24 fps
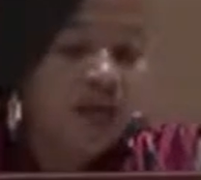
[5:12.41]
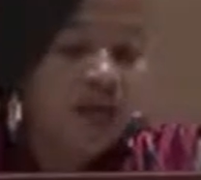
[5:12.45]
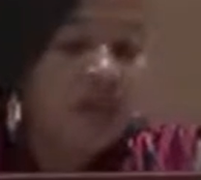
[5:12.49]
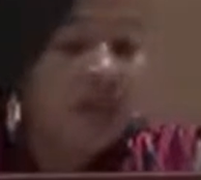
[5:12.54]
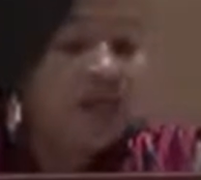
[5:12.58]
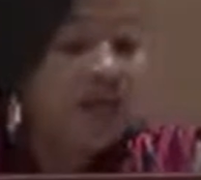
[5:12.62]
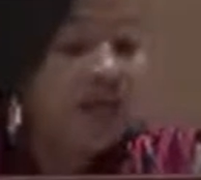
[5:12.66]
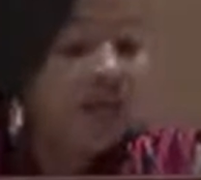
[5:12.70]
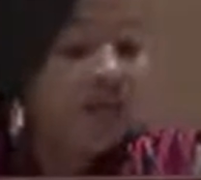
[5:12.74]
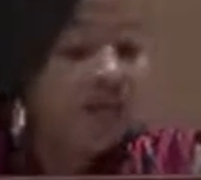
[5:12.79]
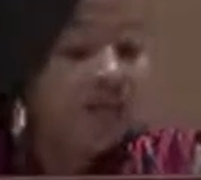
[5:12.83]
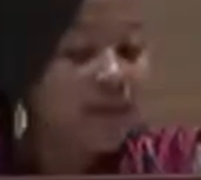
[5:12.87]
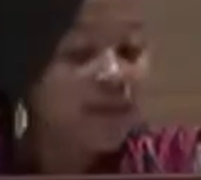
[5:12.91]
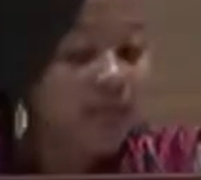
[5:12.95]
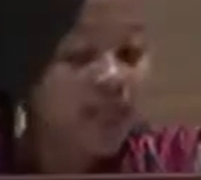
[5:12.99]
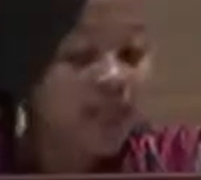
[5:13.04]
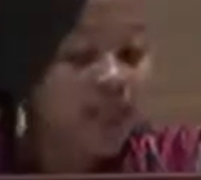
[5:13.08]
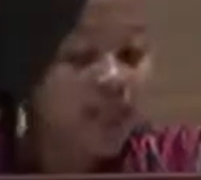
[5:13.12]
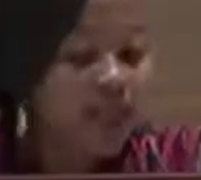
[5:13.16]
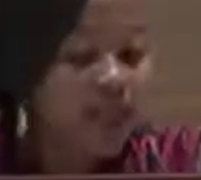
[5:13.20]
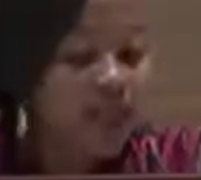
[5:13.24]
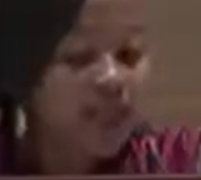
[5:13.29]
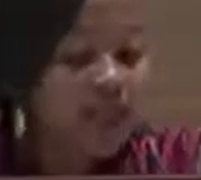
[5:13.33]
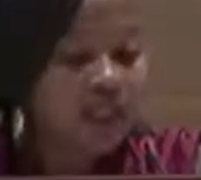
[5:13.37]
It can be
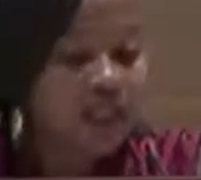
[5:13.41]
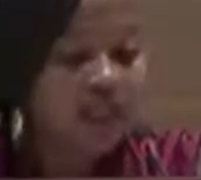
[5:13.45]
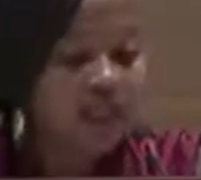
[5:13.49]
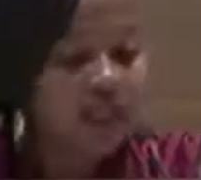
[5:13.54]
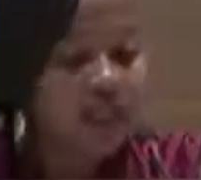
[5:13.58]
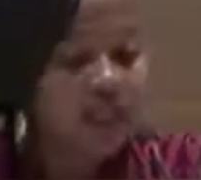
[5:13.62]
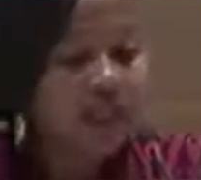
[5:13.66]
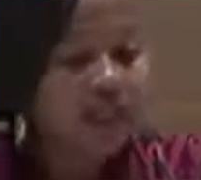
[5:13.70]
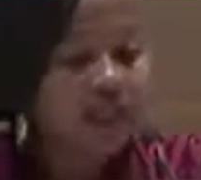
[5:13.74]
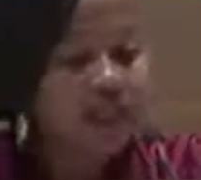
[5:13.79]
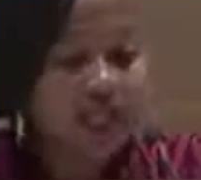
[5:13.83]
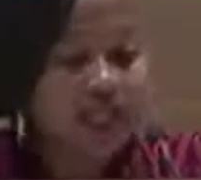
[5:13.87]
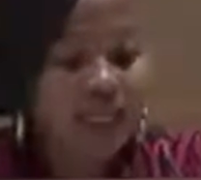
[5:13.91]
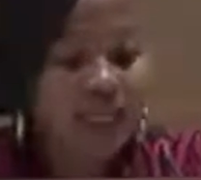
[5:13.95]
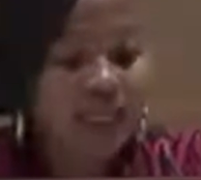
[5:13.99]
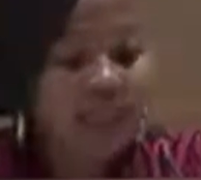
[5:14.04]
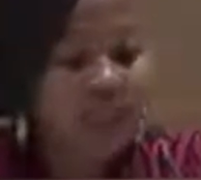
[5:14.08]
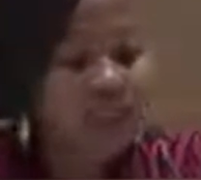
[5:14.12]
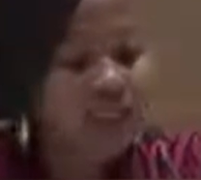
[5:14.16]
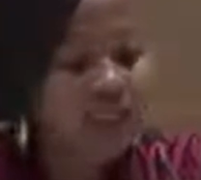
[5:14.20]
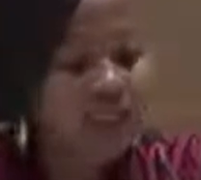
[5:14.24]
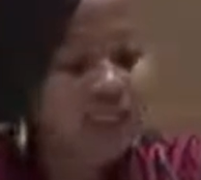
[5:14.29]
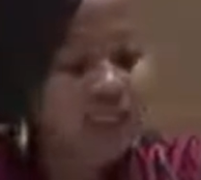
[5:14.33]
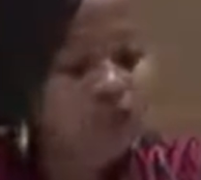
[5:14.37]
initiated by
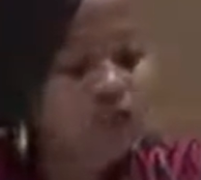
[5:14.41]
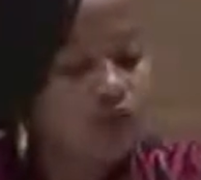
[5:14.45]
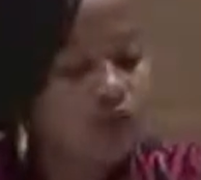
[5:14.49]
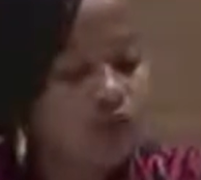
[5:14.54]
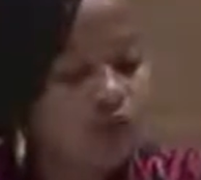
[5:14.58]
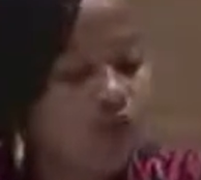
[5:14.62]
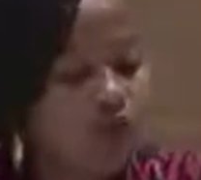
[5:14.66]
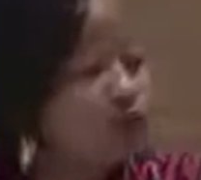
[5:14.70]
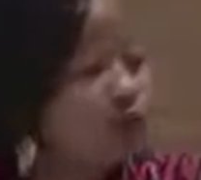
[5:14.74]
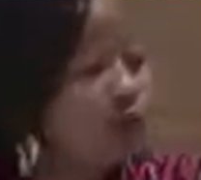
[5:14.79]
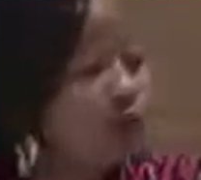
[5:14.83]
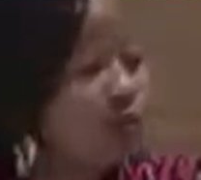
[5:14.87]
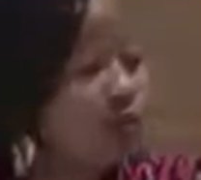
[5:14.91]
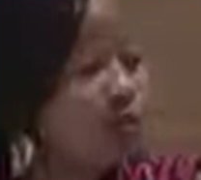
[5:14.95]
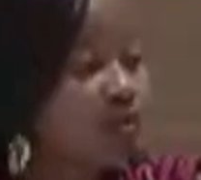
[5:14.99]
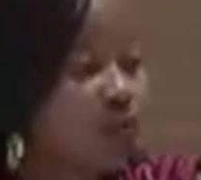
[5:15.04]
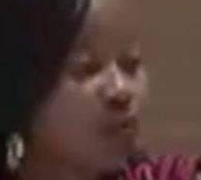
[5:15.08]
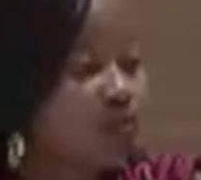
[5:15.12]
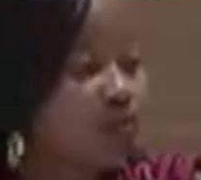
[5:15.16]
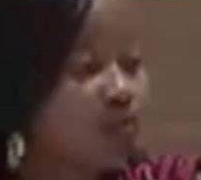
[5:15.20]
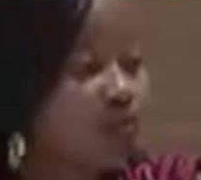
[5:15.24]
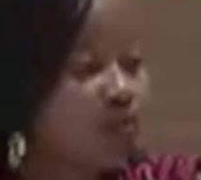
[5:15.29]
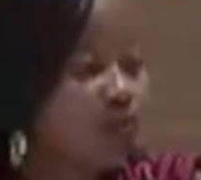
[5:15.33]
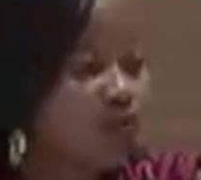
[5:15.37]
states that do not
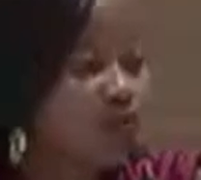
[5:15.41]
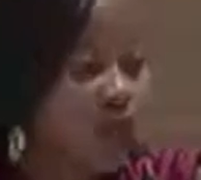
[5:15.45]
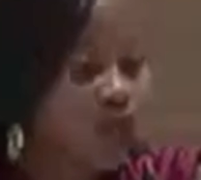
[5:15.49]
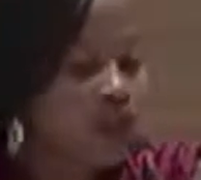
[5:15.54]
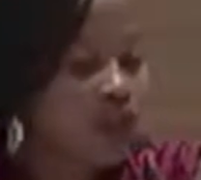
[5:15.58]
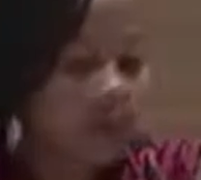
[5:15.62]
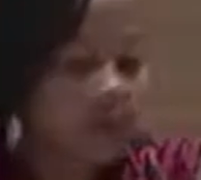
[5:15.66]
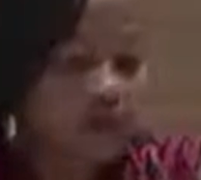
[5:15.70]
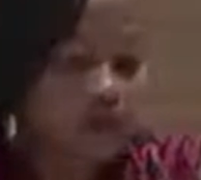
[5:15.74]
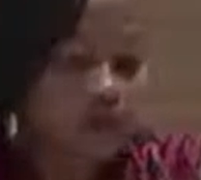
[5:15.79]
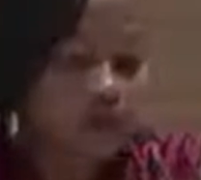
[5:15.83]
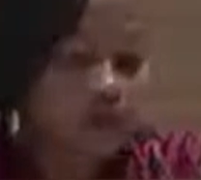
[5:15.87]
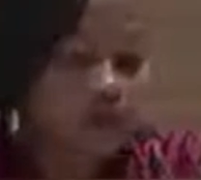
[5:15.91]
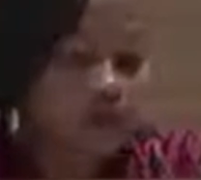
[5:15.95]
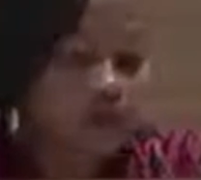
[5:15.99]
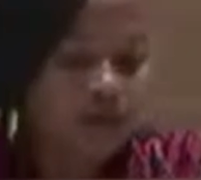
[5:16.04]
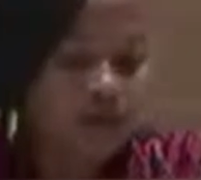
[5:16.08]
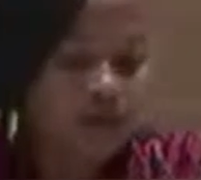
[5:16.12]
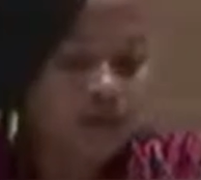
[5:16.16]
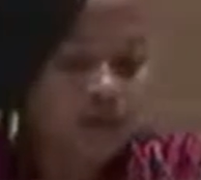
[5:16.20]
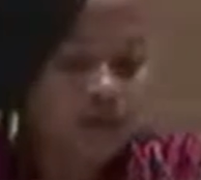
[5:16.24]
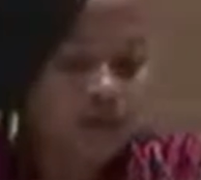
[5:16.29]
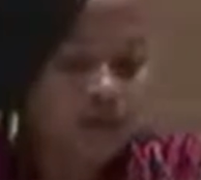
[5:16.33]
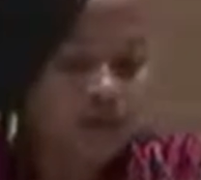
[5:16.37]
possess nuclear
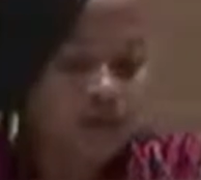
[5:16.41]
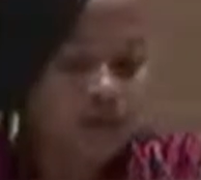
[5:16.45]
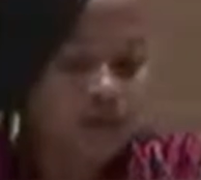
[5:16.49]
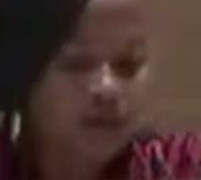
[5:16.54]
weapons.